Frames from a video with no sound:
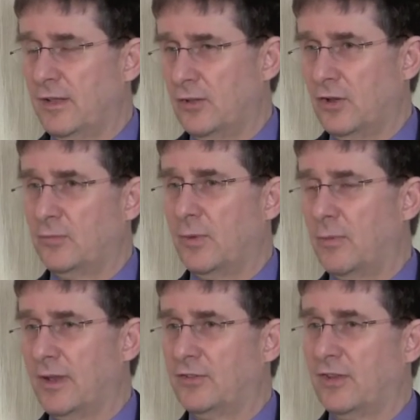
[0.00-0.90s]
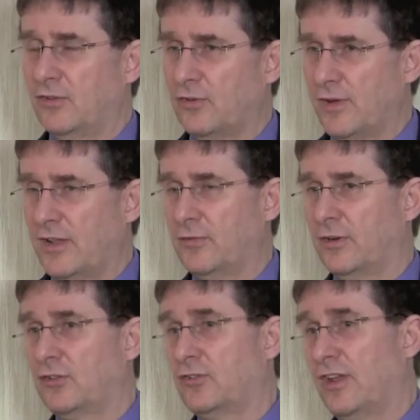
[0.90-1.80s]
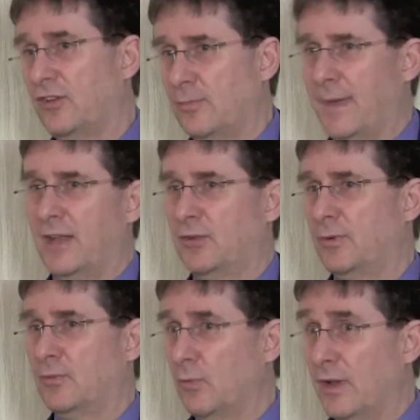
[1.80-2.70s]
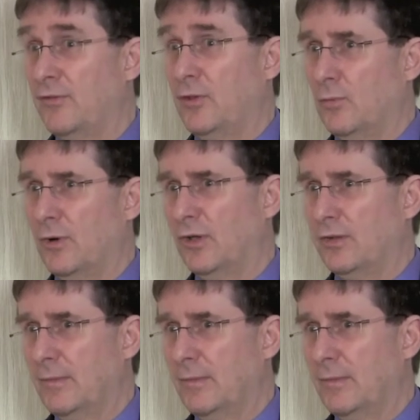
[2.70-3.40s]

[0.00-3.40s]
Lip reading: knowledge mobilization, transfer and exchange, management, whatever you want.